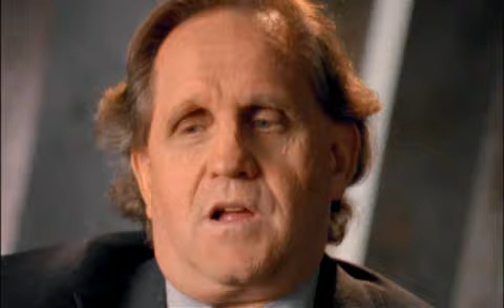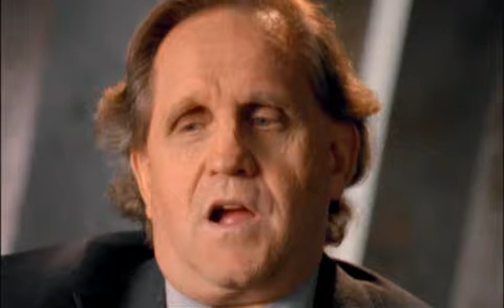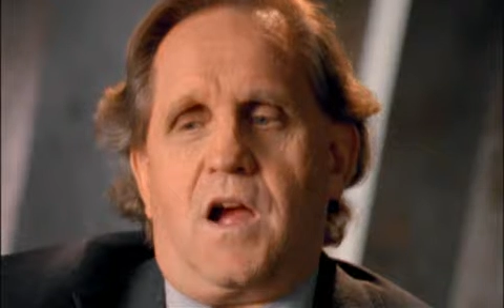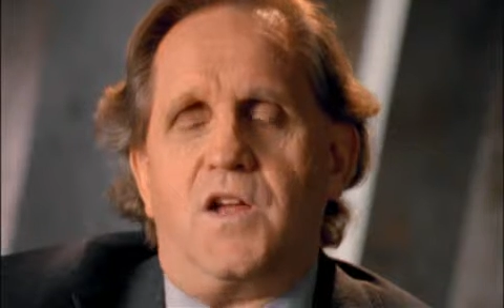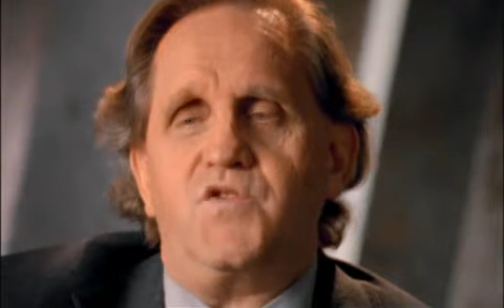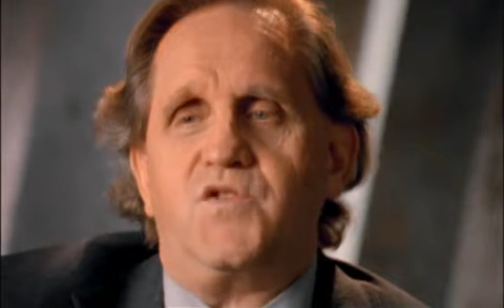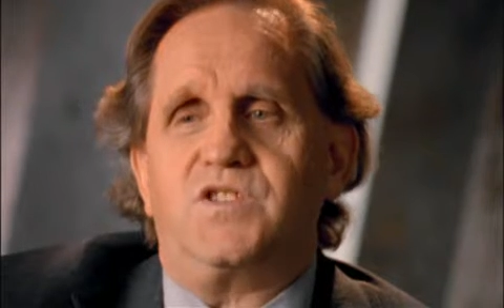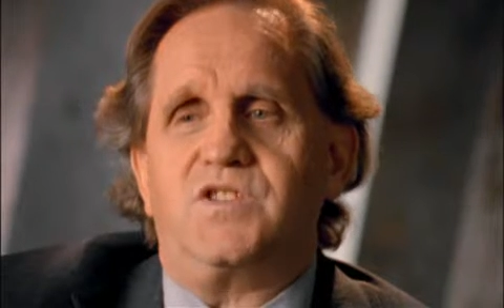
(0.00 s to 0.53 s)

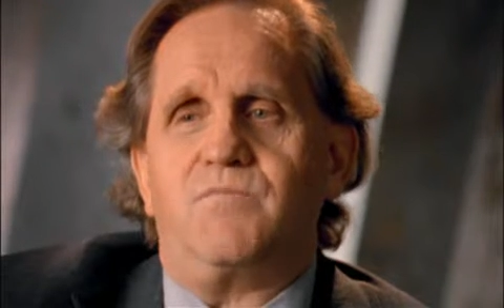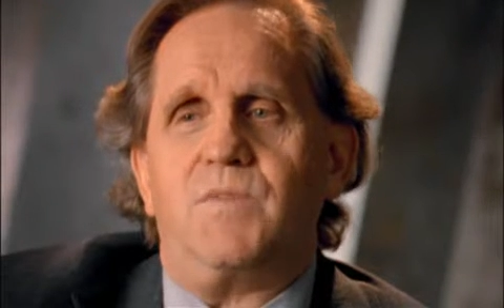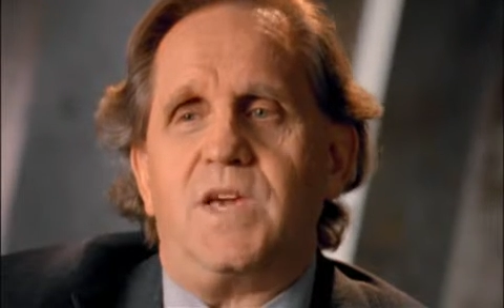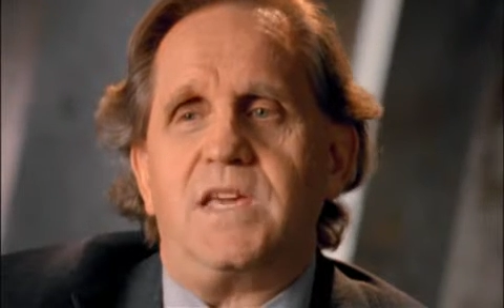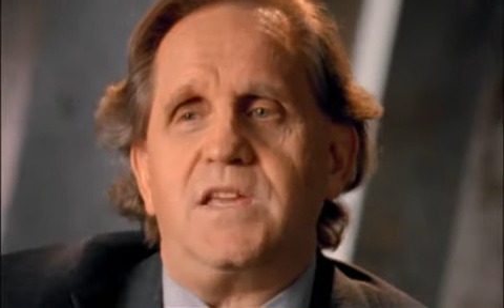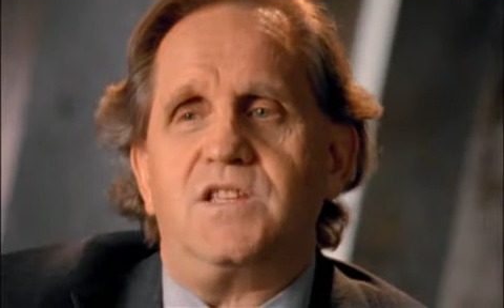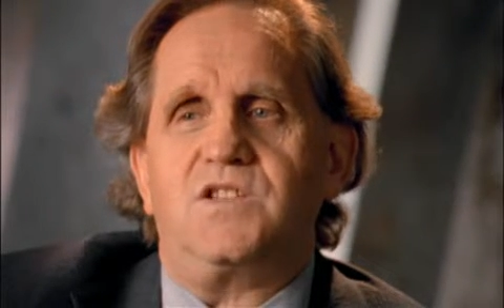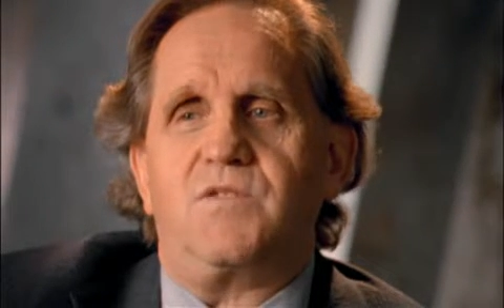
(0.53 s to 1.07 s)
hundreds of
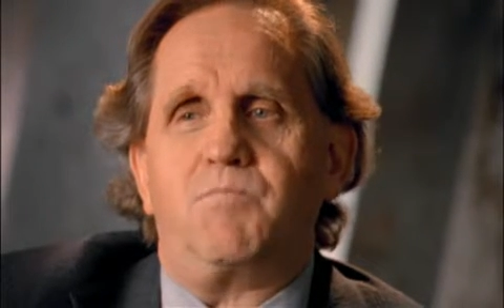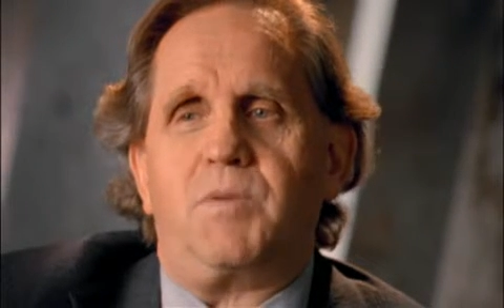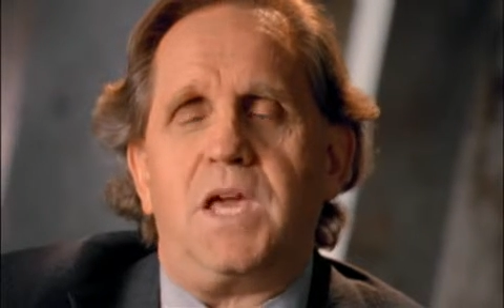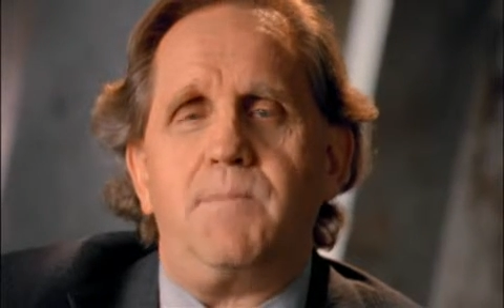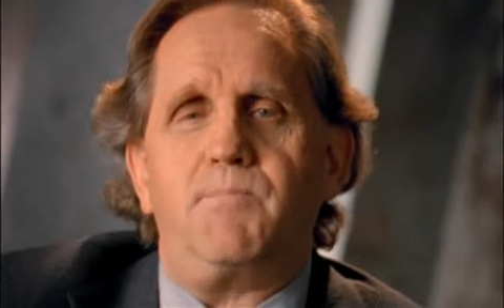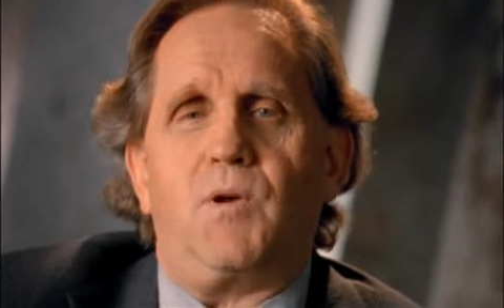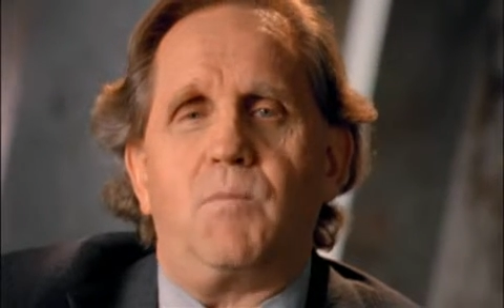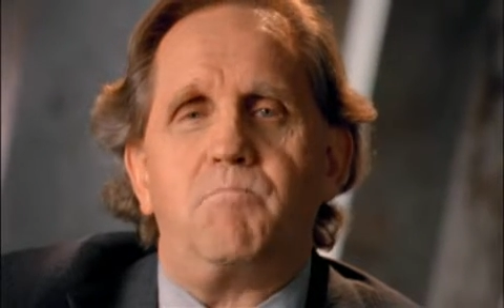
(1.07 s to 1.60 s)
millions of
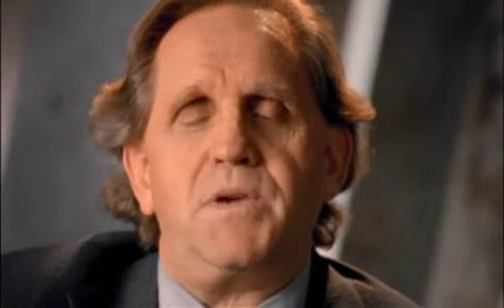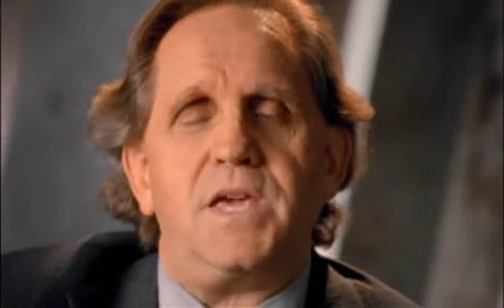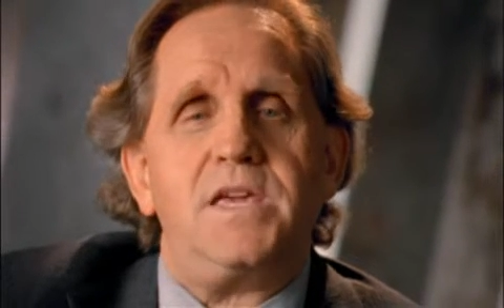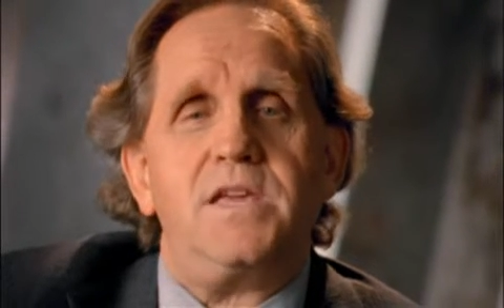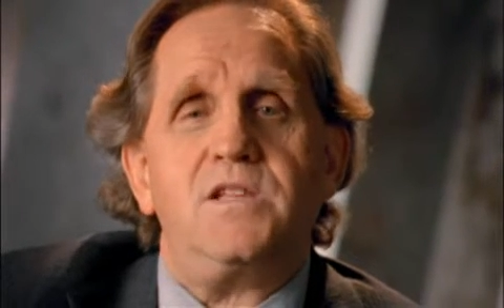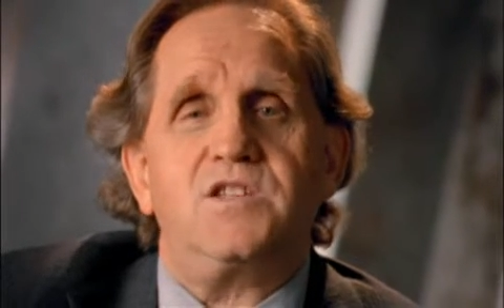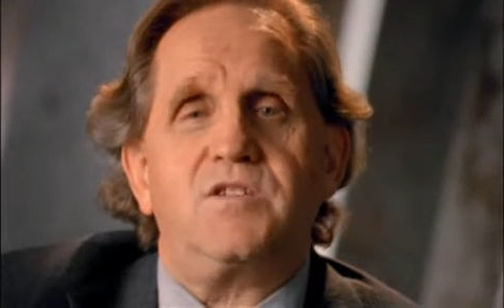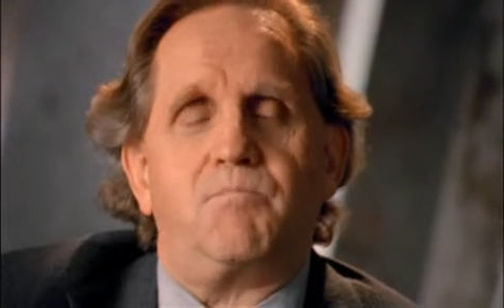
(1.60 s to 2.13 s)
people,
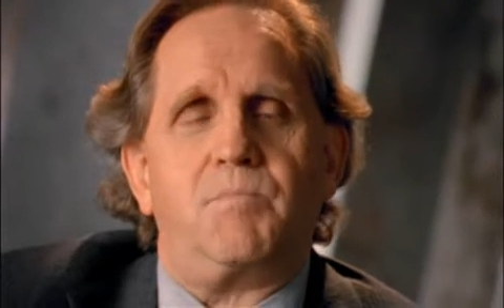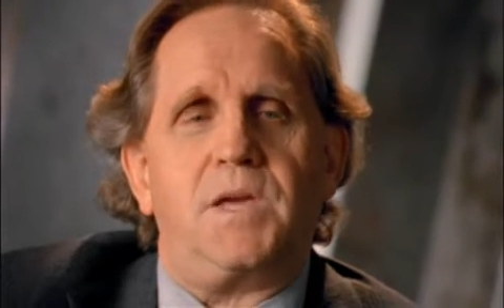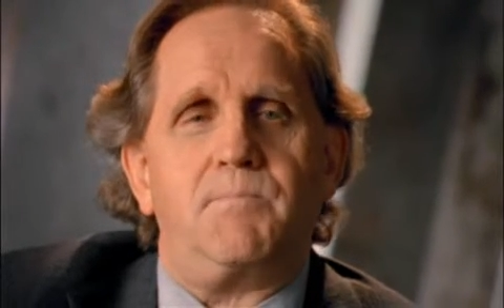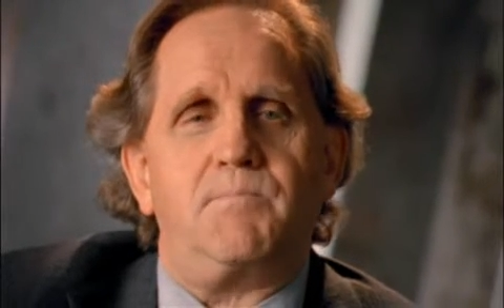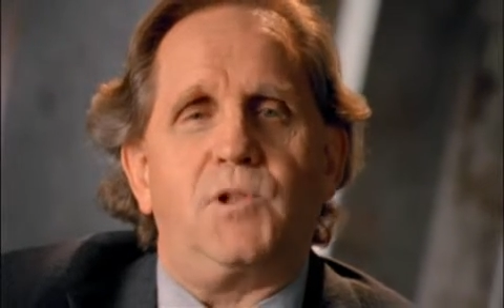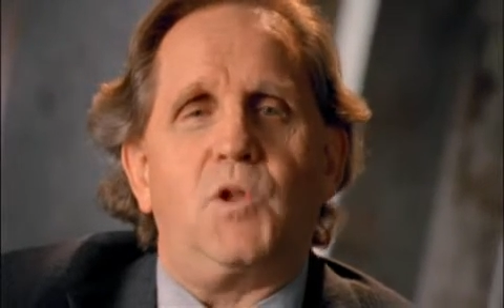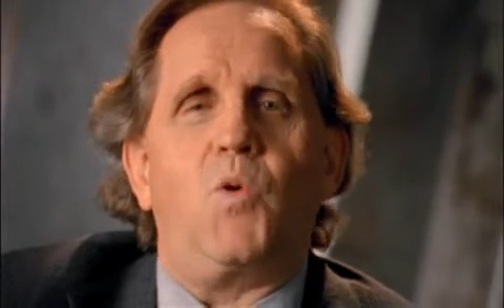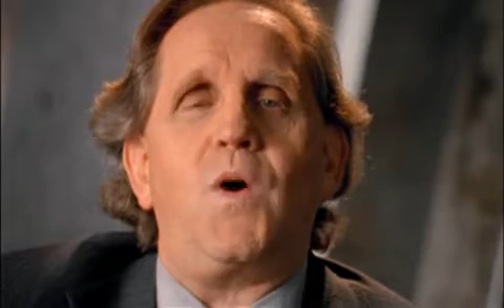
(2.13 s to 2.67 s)
billions of
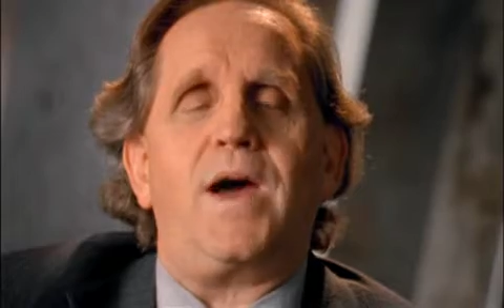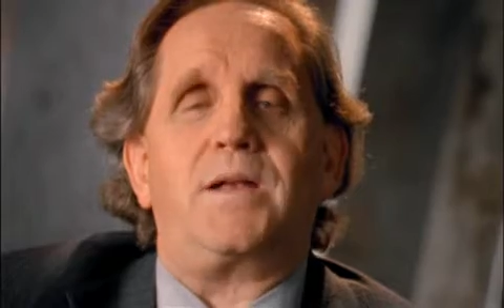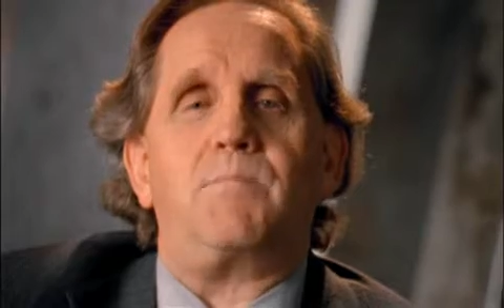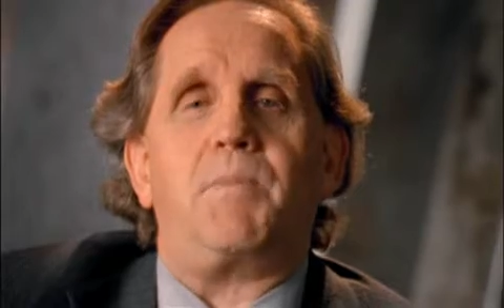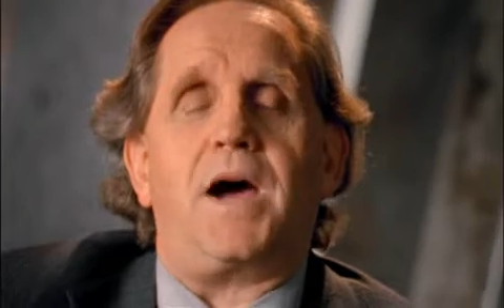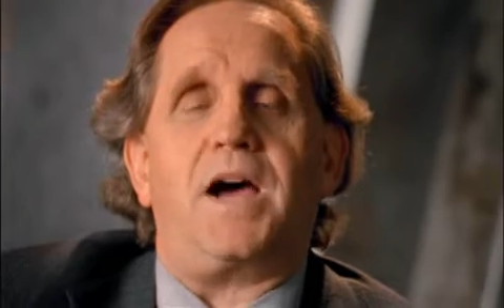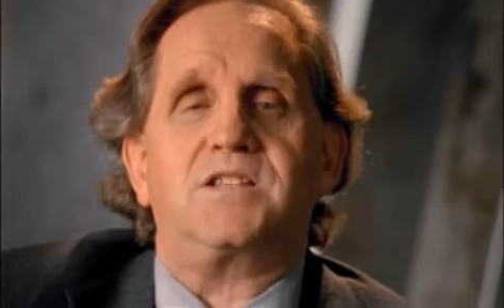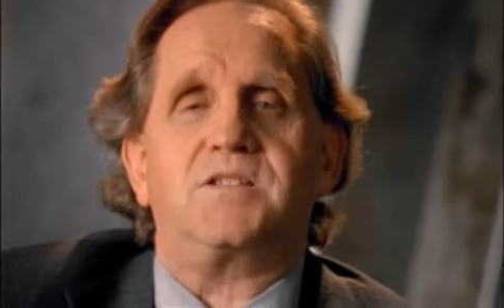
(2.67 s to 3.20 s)
people who had
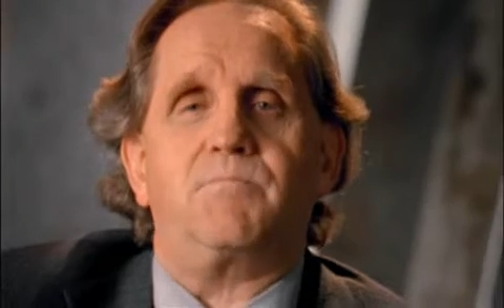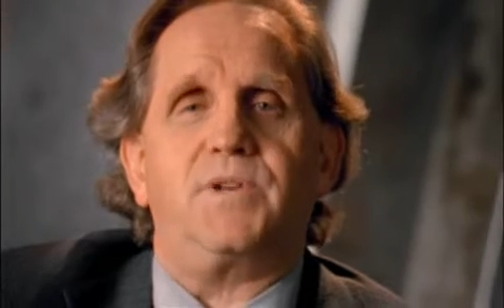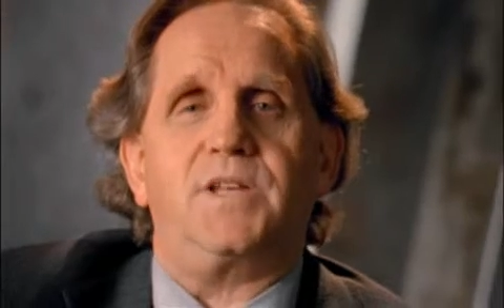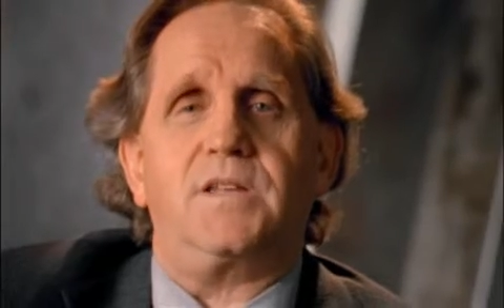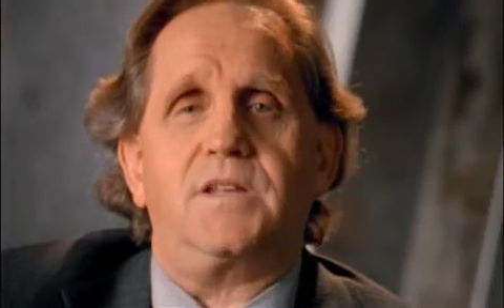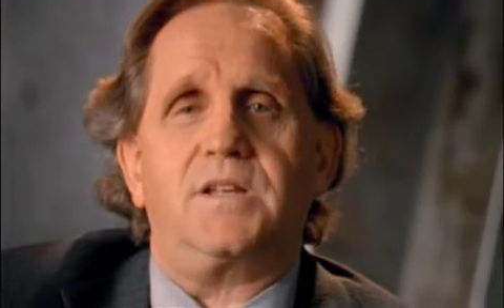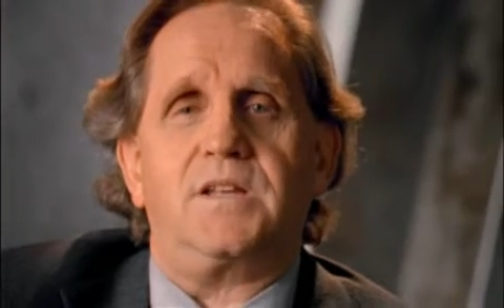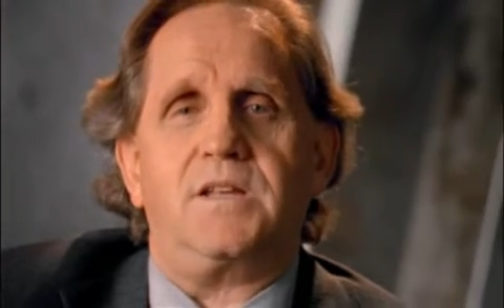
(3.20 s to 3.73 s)
a
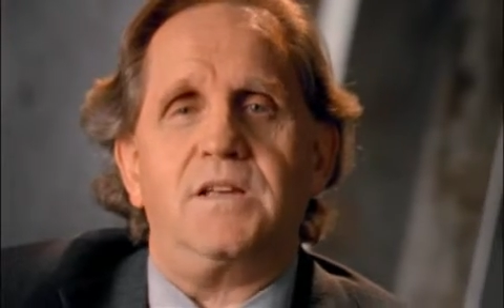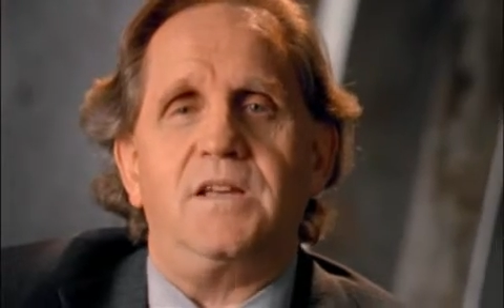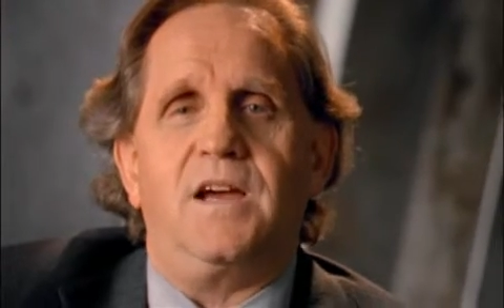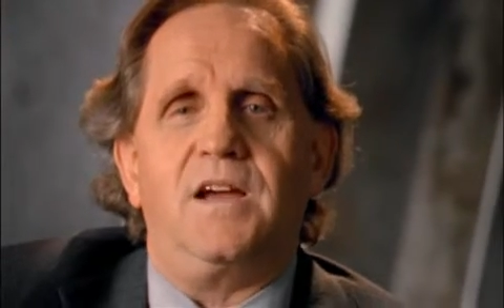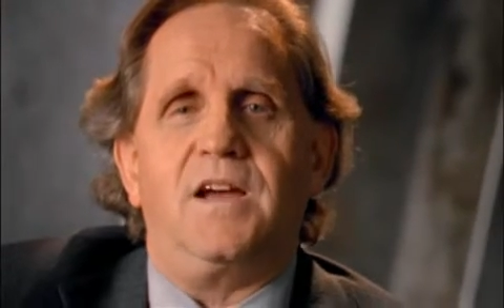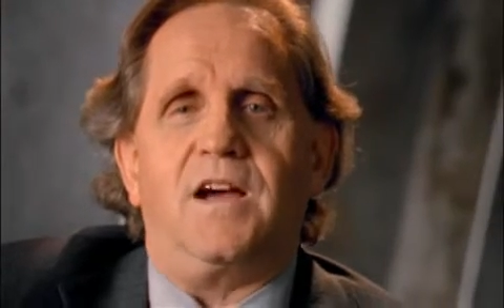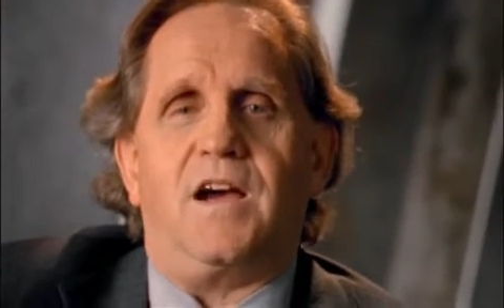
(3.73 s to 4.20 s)
possibility